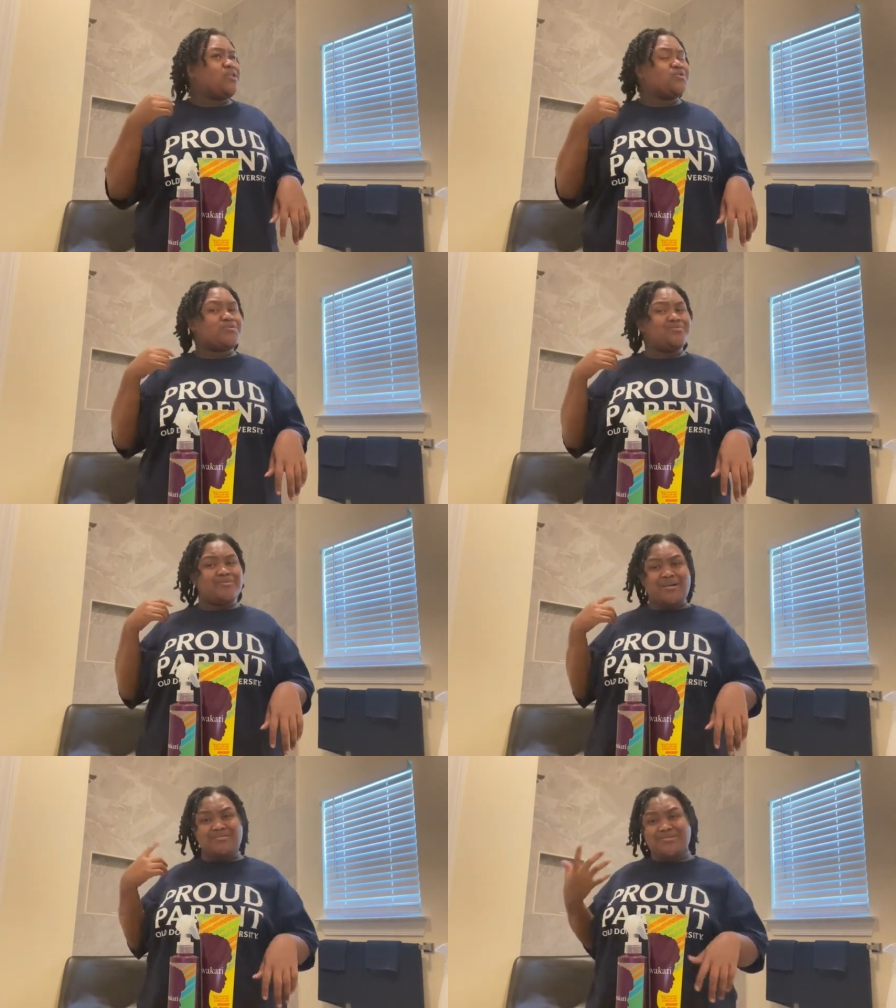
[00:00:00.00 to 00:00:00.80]
2
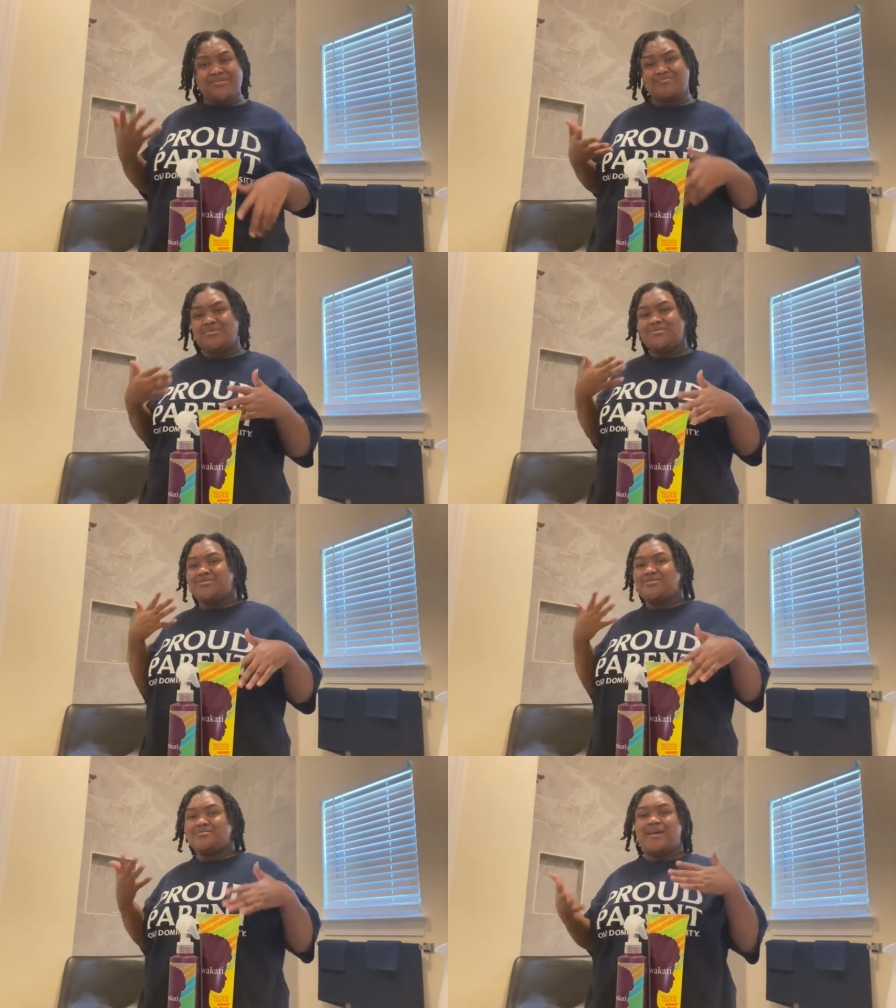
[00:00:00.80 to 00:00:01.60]
hours, almost
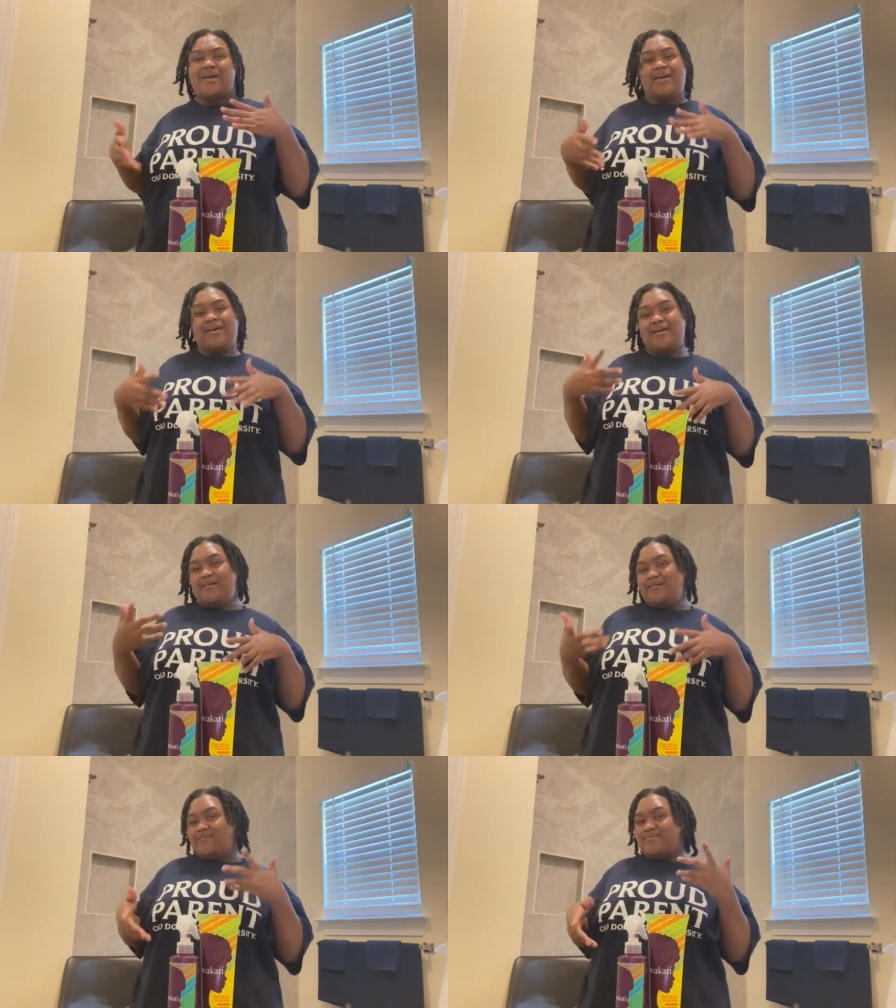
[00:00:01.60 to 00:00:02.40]

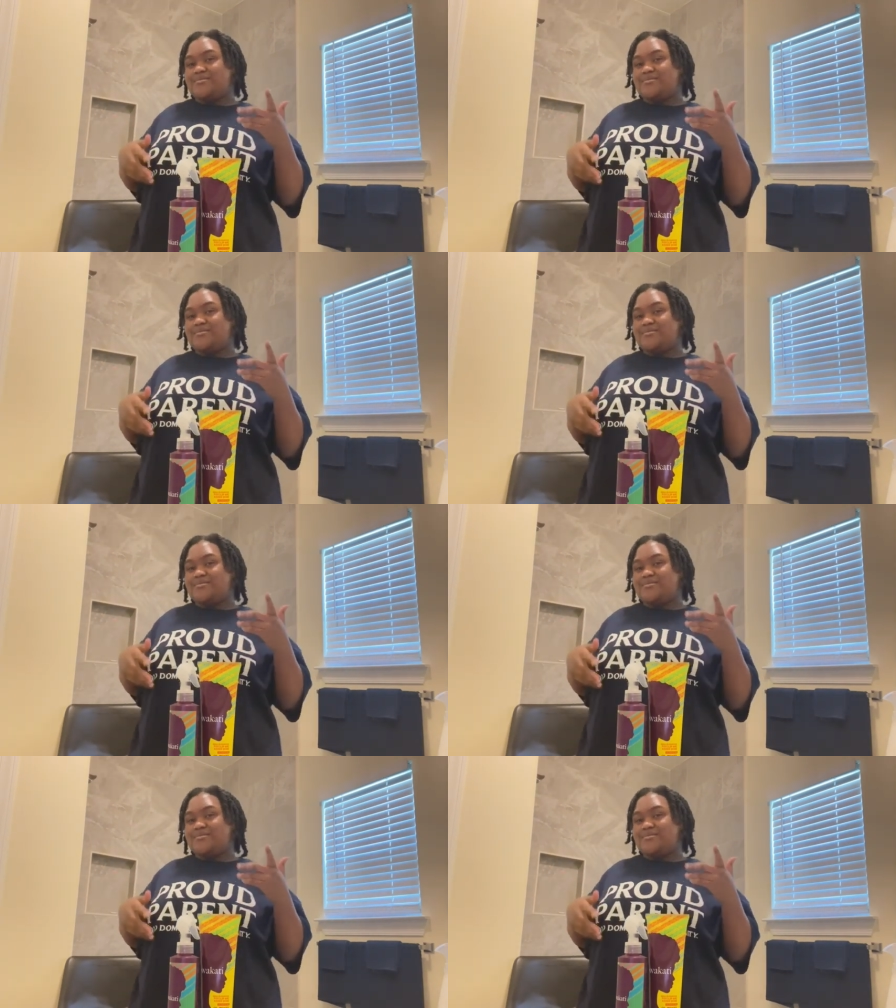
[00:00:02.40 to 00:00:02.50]
2.5.